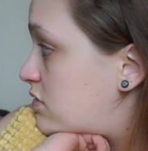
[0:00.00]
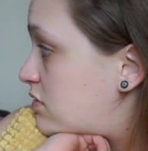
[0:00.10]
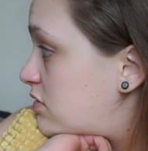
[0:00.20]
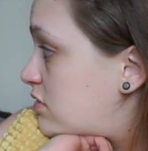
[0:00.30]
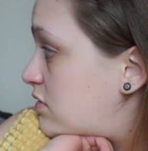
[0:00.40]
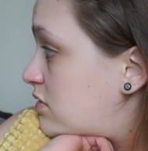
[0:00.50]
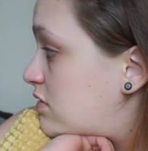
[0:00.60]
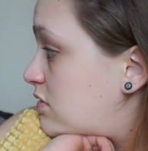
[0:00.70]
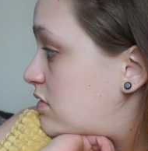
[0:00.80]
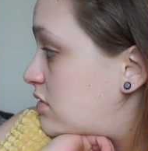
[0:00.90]
This has
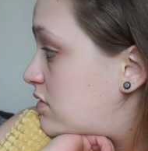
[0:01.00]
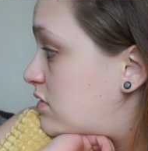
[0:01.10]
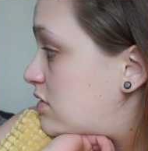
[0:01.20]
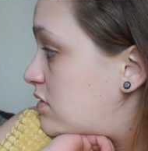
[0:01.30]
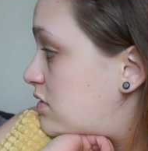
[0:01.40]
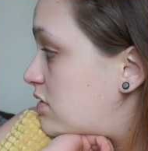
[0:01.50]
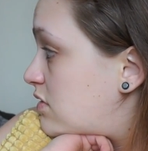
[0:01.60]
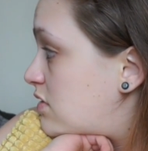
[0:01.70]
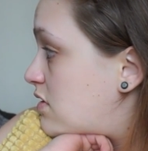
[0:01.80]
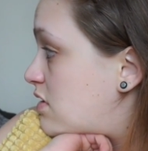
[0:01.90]
pretty much been my life for
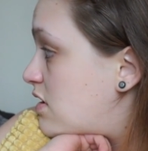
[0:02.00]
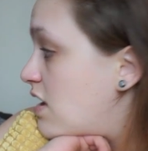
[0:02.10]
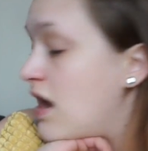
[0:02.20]
the last few weeks.